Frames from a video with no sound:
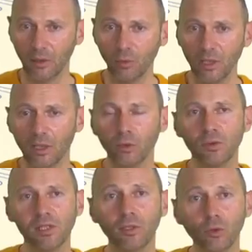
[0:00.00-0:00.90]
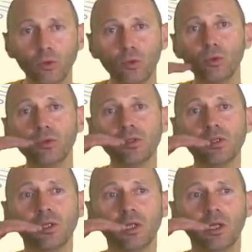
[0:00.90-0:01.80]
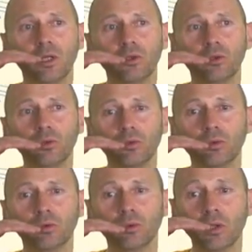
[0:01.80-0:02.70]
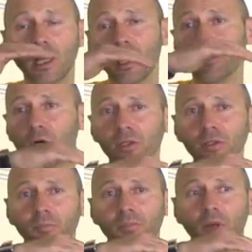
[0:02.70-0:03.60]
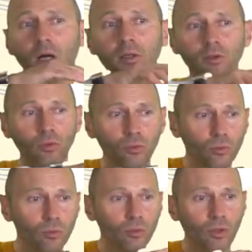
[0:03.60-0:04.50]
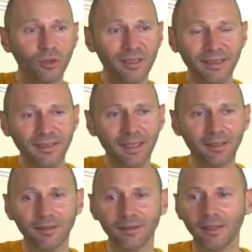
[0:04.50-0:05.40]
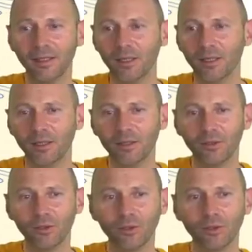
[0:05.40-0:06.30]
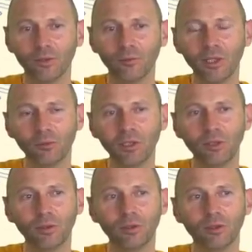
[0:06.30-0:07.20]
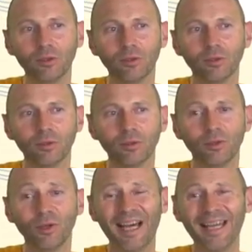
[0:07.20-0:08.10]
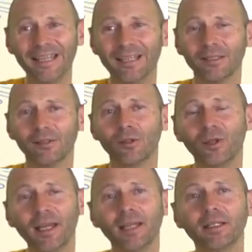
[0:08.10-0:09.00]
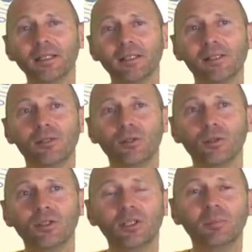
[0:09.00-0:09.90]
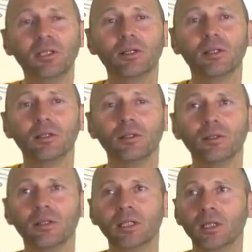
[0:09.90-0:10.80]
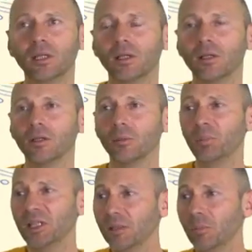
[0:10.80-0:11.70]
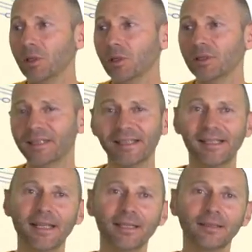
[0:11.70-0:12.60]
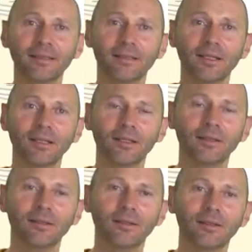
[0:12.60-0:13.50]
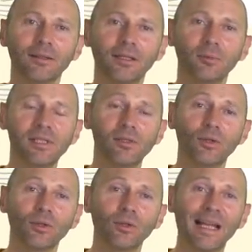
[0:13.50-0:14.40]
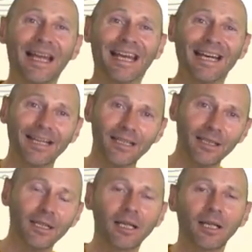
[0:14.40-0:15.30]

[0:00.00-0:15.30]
We are using the dunes to climb on and to detect what we call the reg. The reg is the typical pebble desert, and there is the erg,